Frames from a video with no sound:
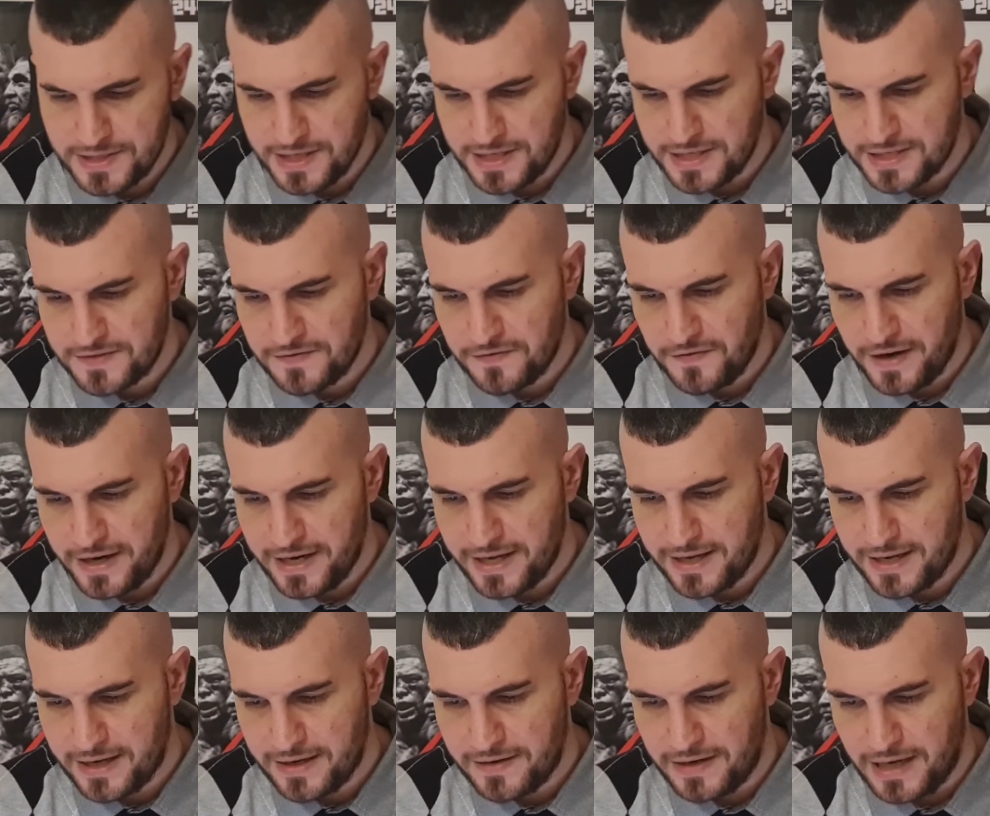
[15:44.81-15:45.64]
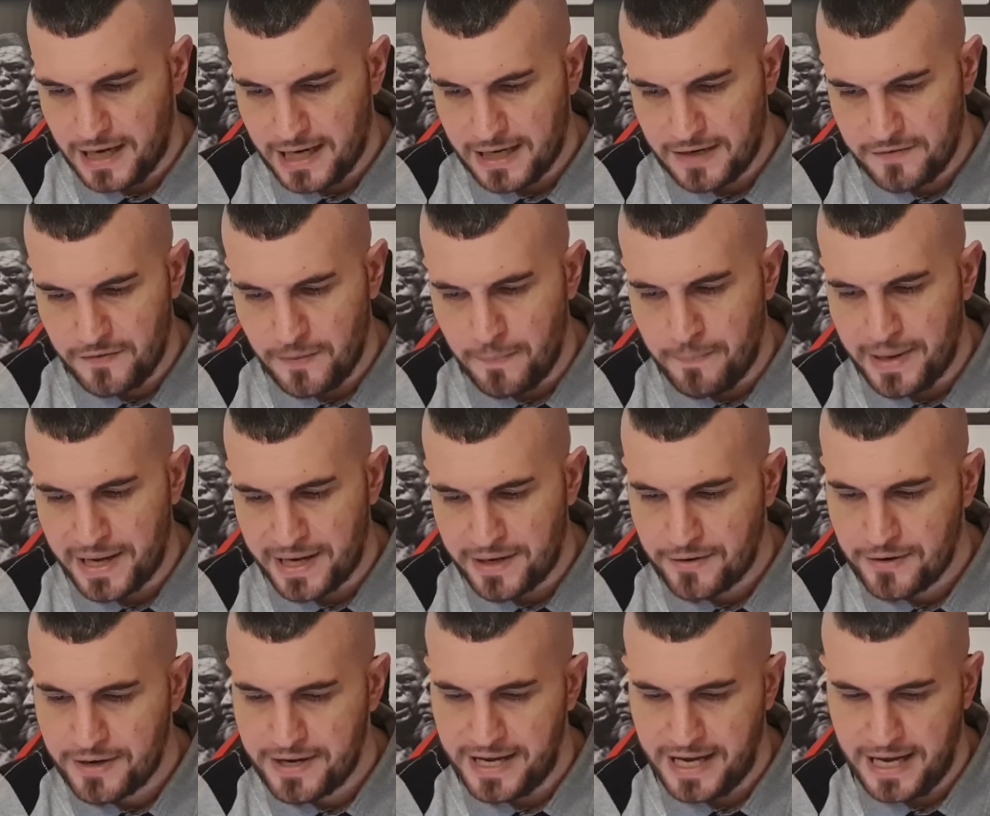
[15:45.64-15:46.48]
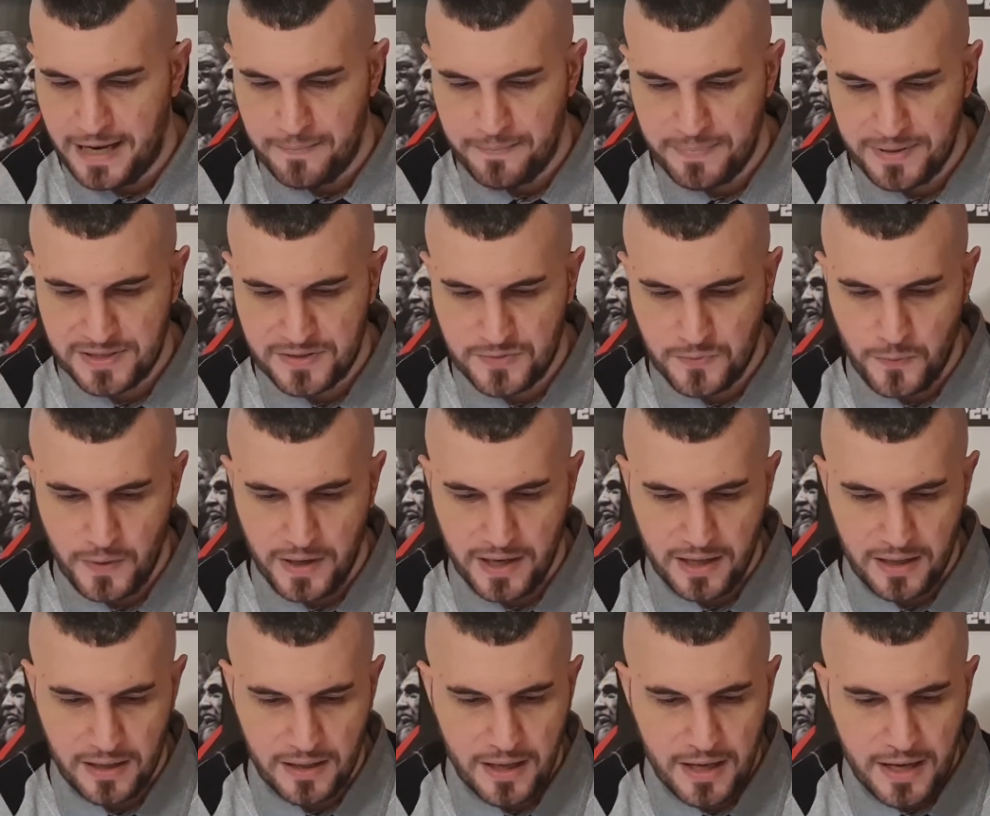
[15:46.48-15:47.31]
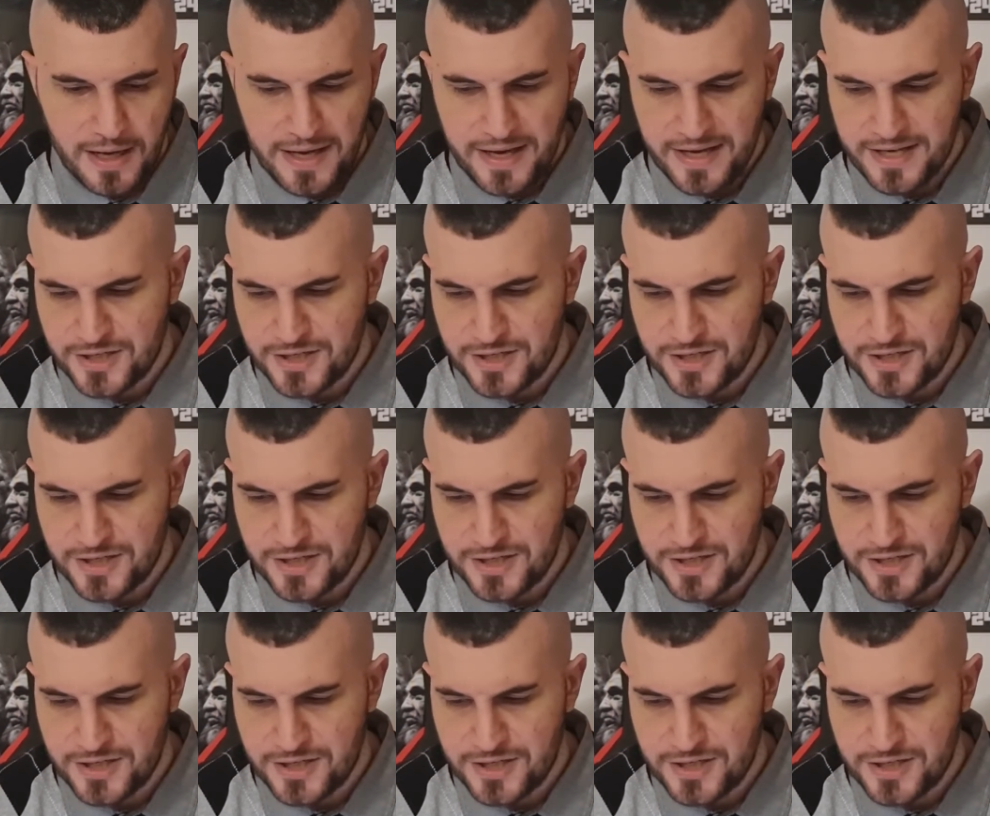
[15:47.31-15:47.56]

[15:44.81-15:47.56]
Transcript: He's fighting out of a better camp as well.